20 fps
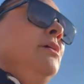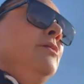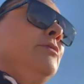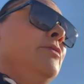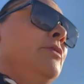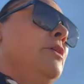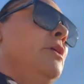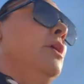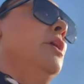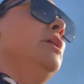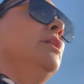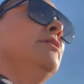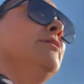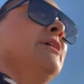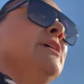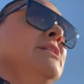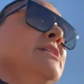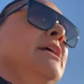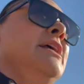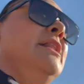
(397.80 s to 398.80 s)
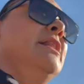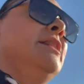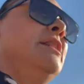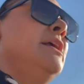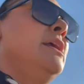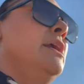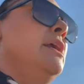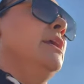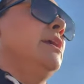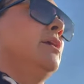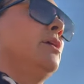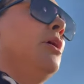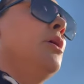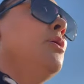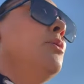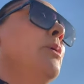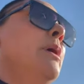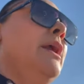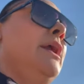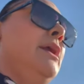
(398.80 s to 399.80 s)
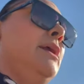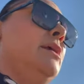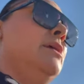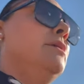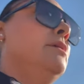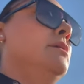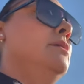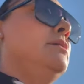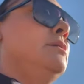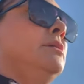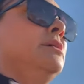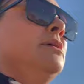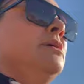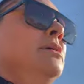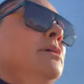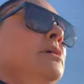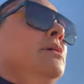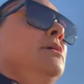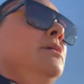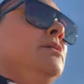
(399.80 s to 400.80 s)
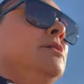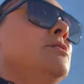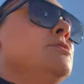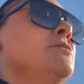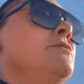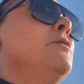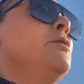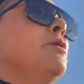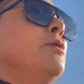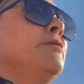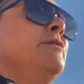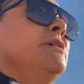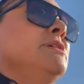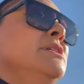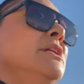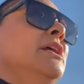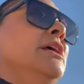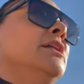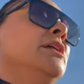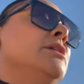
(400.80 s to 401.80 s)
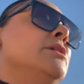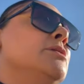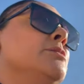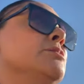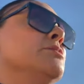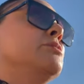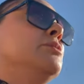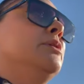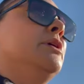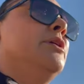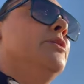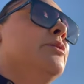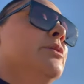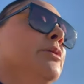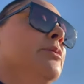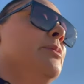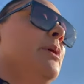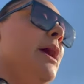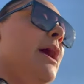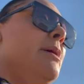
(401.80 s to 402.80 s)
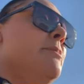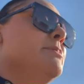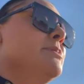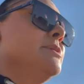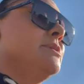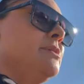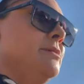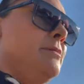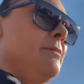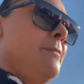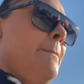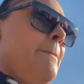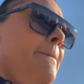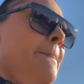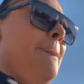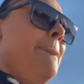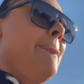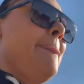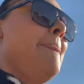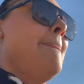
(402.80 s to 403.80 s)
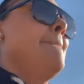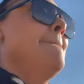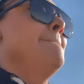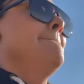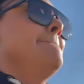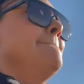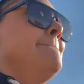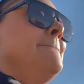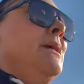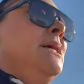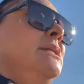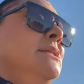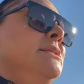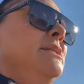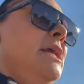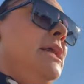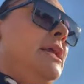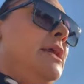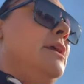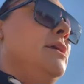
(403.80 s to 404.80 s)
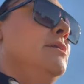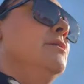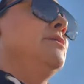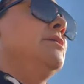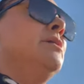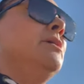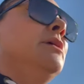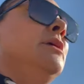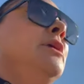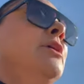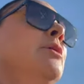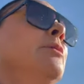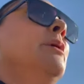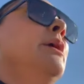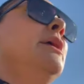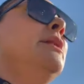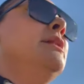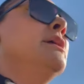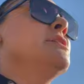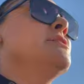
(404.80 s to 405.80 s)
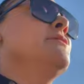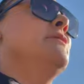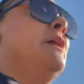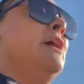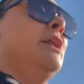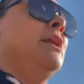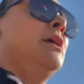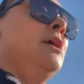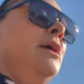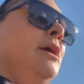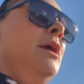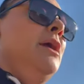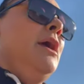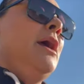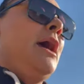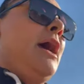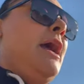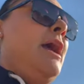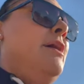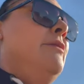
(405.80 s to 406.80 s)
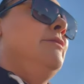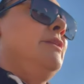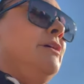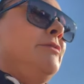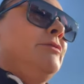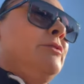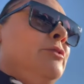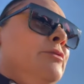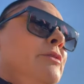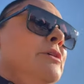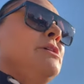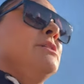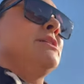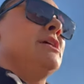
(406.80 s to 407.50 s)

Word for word: for all of us. I think. Oh wait, there's four of us, and I think there was only three wraps. Dang it! You know what? That's fine. I have leftovers.